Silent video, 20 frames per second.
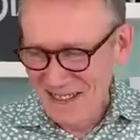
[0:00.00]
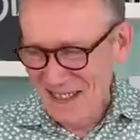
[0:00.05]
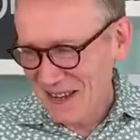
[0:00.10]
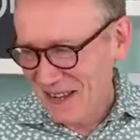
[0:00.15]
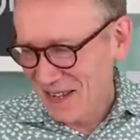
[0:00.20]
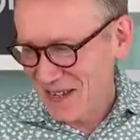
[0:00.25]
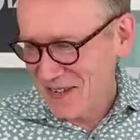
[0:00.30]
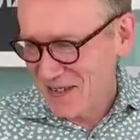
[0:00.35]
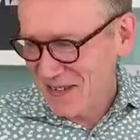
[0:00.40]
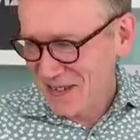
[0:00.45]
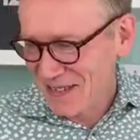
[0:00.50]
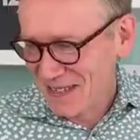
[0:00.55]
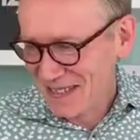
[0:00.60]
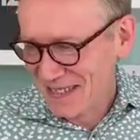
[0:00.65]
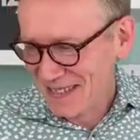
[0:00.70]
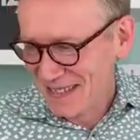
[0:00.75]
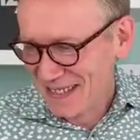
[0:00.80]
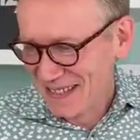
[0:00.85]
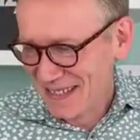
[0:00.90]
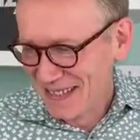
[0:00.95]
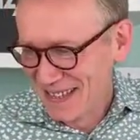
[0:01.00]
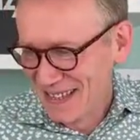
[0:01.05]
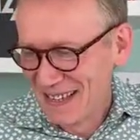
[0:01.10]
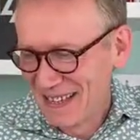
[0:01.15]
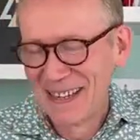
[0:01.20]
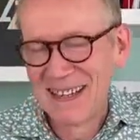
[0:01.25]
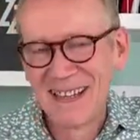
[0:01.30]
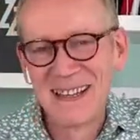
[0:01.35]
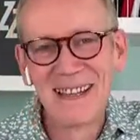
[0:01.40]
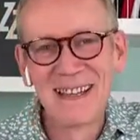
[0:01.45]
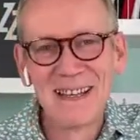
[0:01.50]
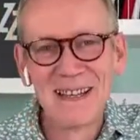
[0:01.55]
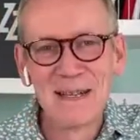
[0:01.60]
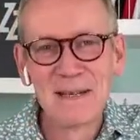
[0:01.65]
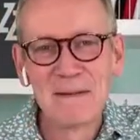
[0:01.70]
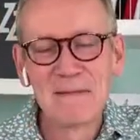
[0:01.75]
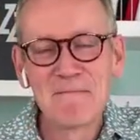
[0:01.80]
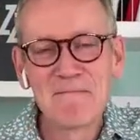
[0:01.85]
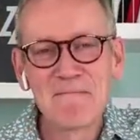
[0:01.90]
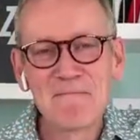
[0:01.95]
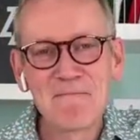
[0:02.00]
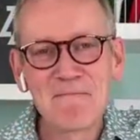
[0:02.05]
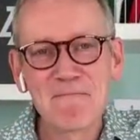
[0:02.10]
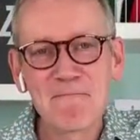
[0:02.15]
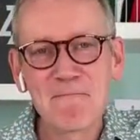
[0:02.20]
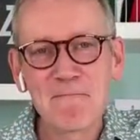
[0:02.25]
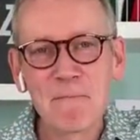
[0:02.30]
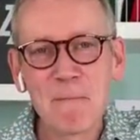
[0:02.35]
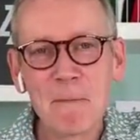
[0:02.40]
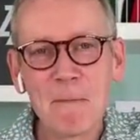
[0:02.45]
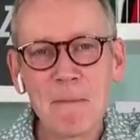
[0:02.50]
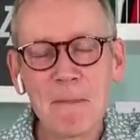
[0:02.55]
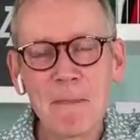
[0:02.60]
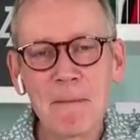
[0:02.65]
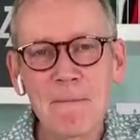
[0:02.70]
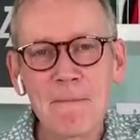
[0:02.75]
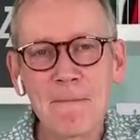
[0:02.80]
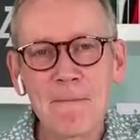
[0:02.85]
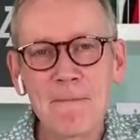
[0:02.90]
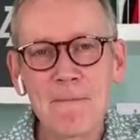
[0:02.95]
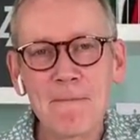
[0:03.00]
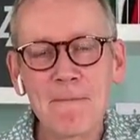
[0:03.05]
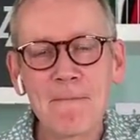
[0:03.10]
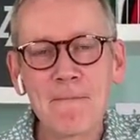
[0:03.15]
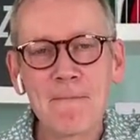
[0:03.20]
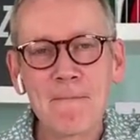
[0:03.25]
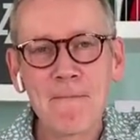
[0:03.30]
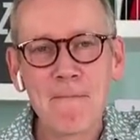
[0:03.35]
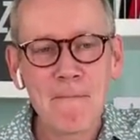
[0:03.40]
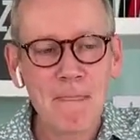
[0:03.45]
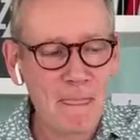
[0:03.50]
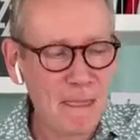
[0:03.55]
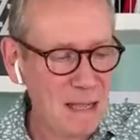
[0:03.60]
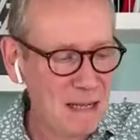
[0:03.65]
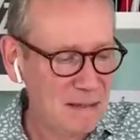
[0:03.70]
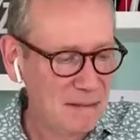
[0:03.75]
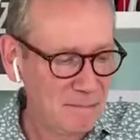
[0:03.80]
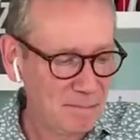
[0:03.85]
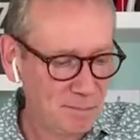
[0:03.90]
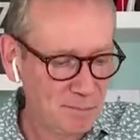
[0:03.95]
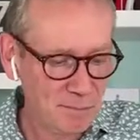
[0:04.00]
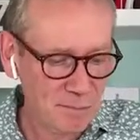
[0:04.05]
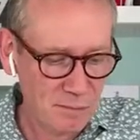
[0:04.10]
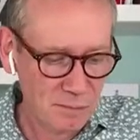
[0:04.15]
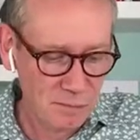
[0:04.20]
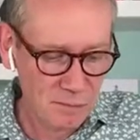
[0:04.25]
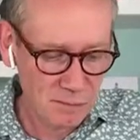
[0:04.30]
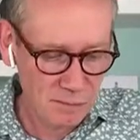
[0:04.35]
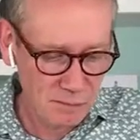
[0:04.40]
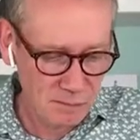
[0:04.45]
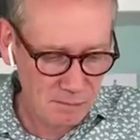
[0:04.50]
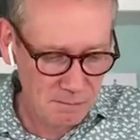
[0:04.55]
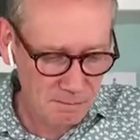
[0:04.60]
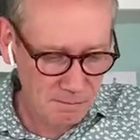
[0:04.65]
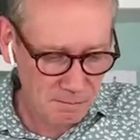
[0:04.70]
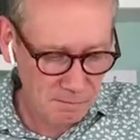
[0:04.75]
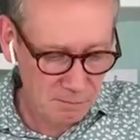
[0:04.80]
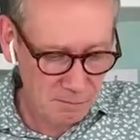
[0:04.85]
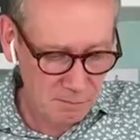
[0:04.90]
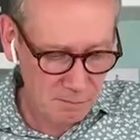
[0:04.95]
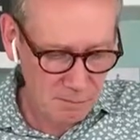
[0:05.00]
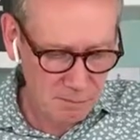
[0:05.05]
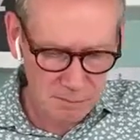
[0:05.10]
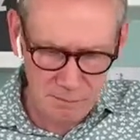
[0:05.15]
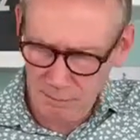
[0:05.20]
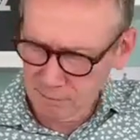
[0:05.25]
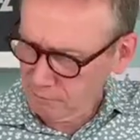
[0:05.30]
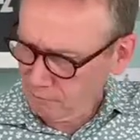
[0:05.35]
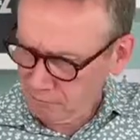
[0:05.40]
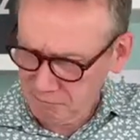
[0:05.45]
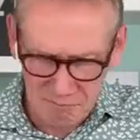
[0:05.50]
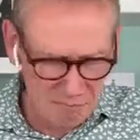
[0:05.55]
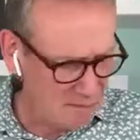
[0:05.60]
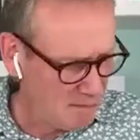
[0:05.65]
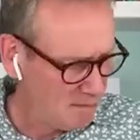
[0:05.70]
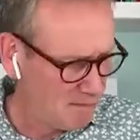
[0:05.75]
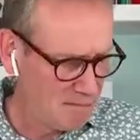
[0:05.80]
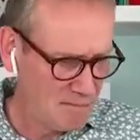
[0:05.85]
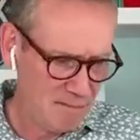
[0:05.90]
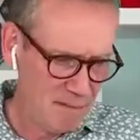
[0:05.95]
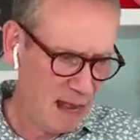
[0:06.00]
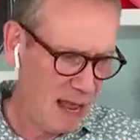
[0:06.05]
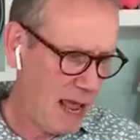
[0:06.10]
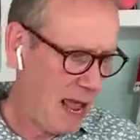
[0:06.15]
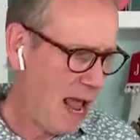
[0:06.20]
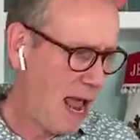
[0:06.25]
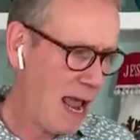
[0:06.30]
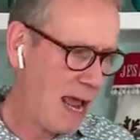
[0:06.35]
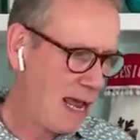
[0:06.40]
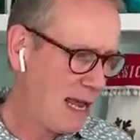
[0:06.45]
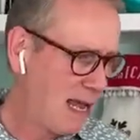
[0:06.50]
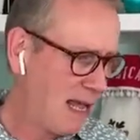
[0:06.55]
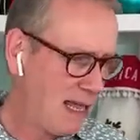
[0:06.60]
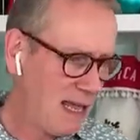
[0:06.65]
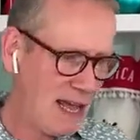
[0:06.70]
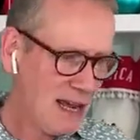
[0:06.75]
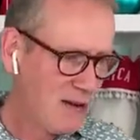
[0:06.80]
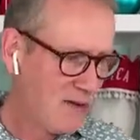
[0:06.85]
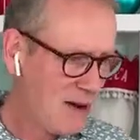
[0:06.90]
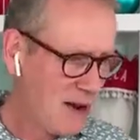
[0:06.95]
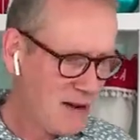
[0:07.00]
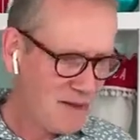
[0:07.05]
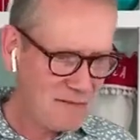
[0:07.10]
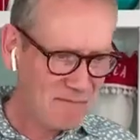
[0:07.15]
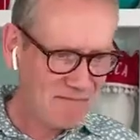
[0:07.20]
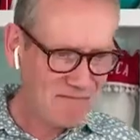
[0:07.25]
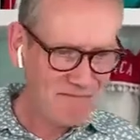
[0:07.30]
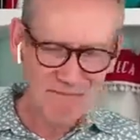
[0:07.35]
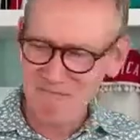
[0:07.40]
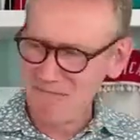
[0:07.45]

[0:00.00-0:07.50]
me thank to you. do is to announce some winners. Do you want to hang around for that for just a second? Because I've got the names here. Hey, I'll hang around.